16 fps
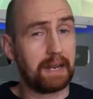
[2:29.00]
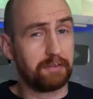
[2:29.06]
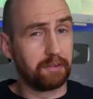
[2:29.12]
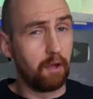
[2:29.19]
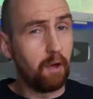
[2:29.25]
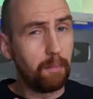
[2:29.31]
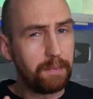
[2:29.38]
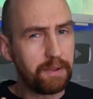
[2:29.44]
it's
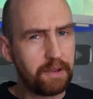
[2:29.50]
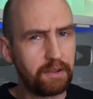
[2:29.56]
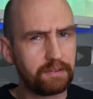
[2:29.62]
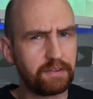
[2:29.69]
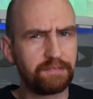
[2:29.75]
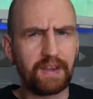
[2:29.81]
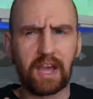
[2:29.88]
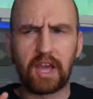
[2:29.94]
all
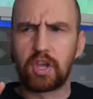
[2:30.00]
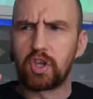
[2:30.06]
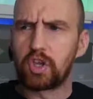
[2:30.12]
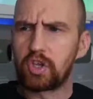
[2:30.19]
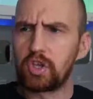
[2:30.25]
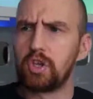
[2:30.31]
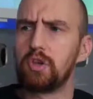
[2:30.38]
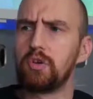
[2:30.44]
because of that
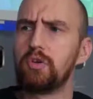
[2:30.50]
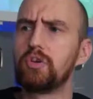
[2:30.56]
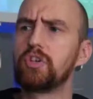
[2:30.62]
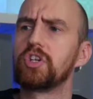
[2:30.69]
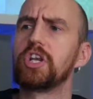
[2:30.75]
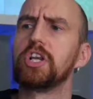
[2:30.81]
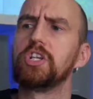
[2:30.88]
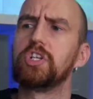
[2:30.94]

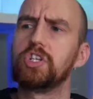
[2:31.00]
huge,